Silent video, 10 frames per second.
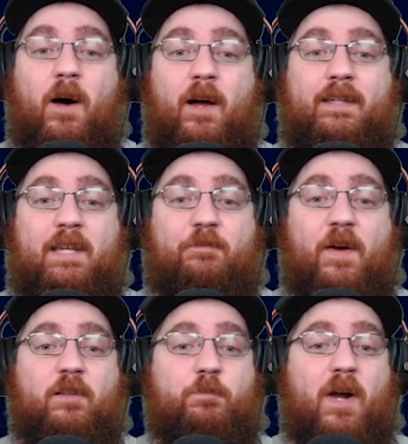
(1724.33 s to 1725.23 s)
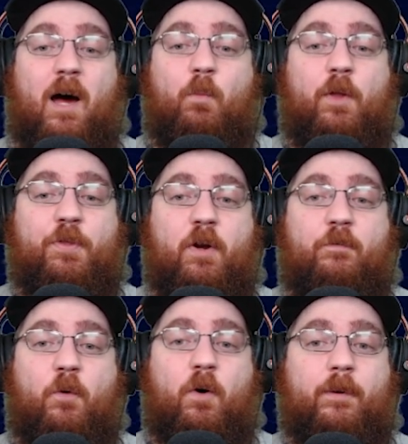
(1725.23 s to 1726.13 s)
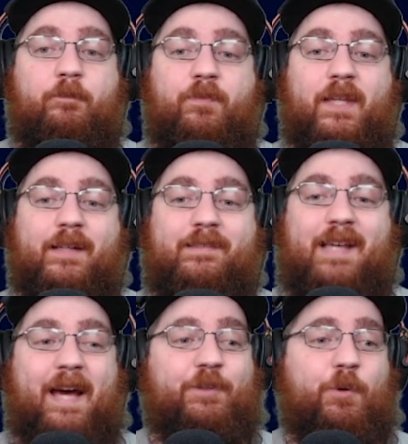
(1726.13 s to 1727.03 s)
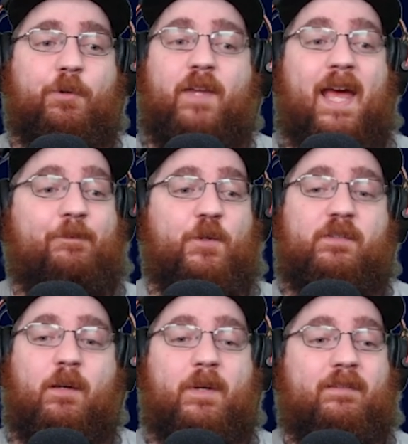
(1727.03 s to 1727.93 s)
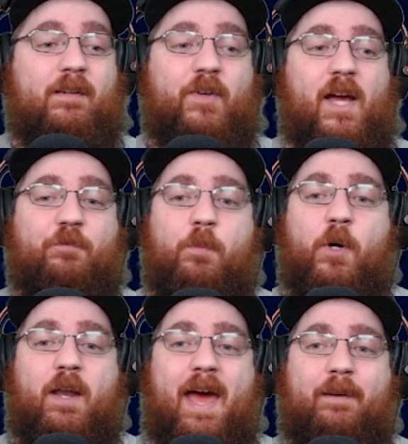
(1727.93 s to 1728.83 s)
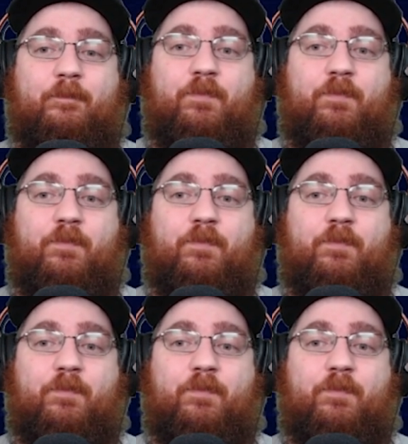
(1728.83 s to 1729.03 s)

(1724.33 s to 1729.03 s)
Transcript: On defense, Brown, one thirty-four. Sack totals, eight for Simmons, seven and a half for Burnett.